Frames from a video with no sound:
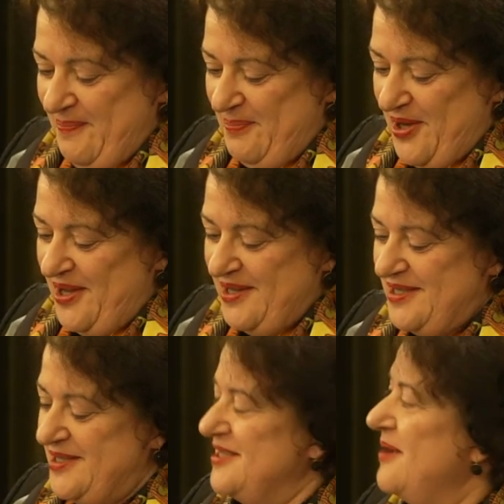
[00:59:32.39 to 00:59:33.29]
Because
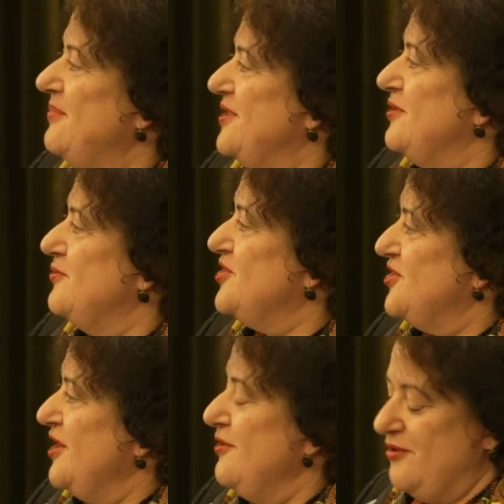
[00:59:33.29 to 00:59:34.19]
as somebody was
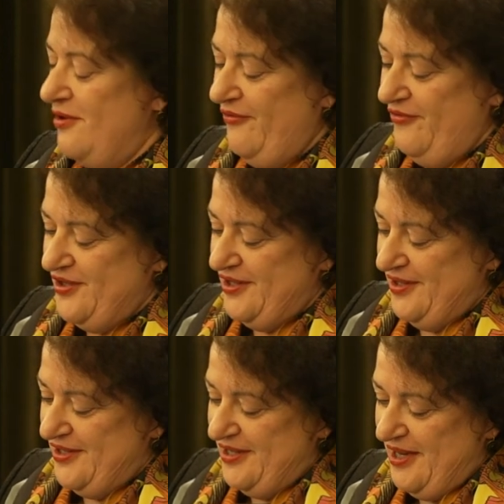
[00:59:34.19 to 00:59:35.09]
so
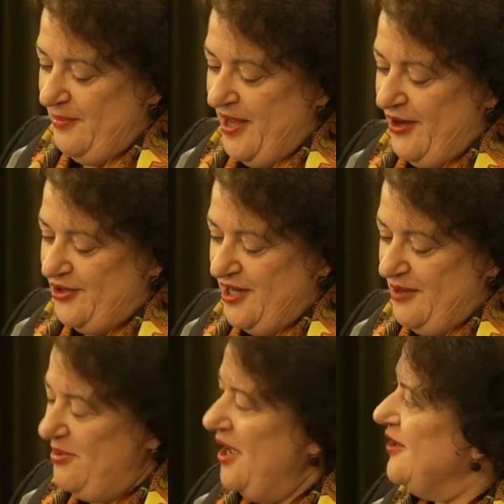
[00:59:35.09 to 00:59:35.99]
confident about her
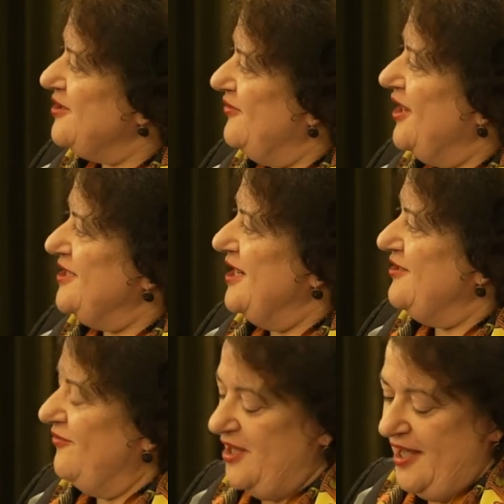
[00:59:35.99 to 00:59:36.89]
powers of
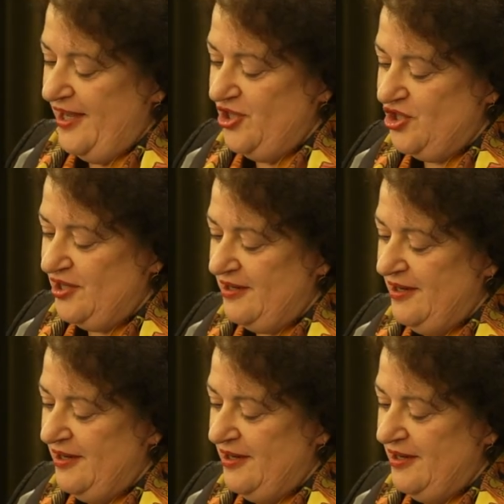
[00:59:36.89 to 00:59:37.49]
identification